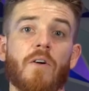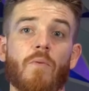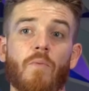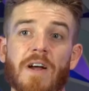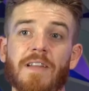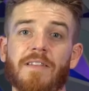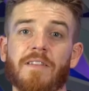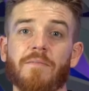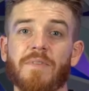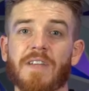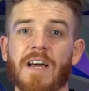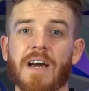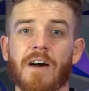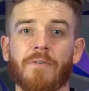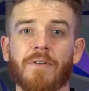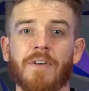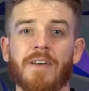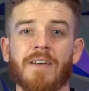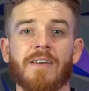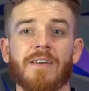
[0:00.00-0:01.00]
write them
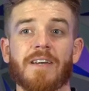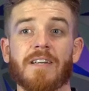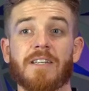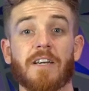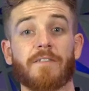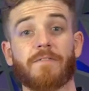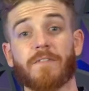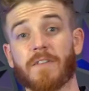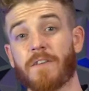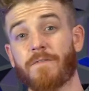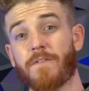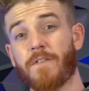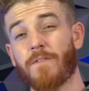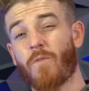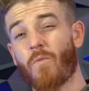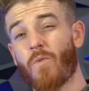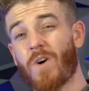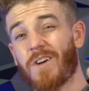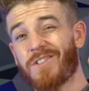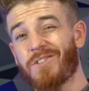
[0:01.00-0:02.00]
down, and definitely if you
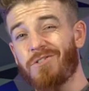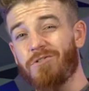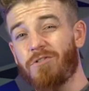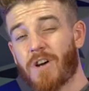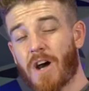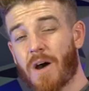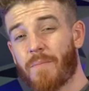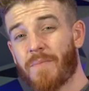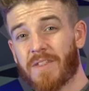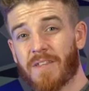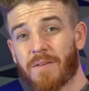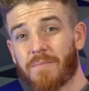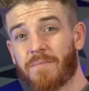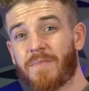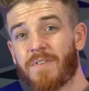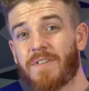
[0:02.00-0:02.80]
even want to, comment them